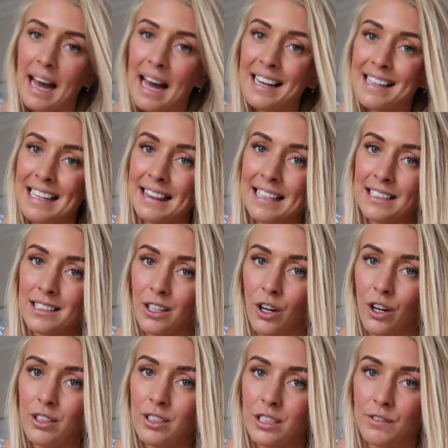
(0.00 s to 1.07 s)
adding this
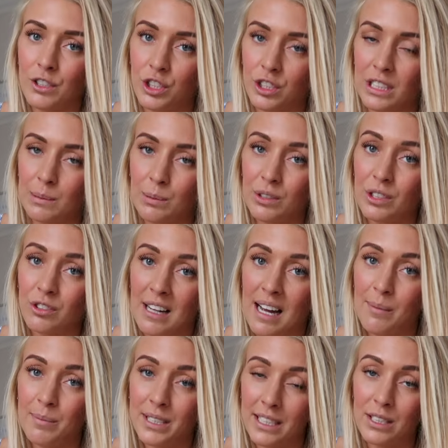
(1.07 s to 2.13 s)
cost of adjustable
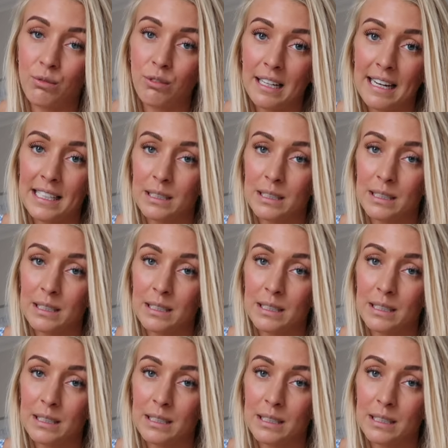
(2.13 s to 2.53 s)
straps is really